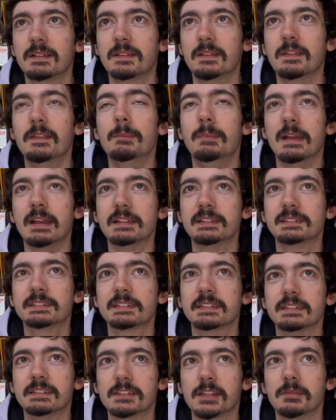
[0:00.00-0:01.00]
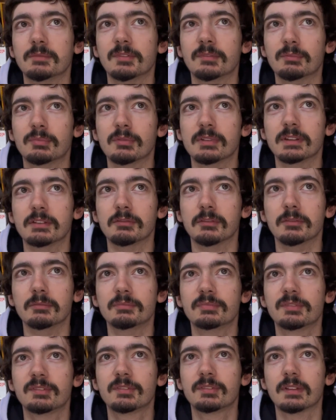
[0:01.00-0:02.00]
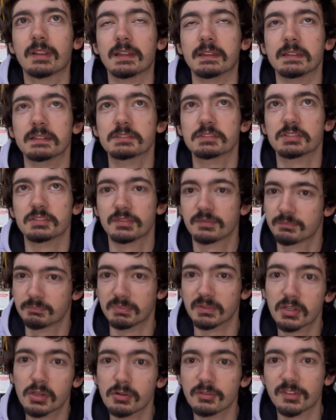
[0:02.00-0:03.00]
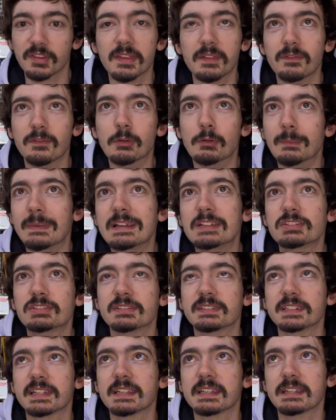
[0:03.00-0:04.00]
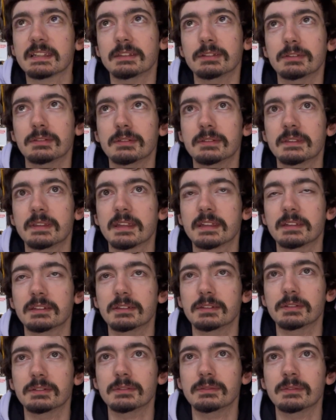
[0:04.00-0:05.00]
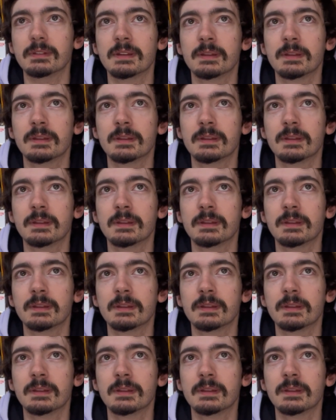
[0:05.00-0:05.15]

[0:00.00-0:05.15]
the best in terms of boy groups and that's just because of the formations they can they can do.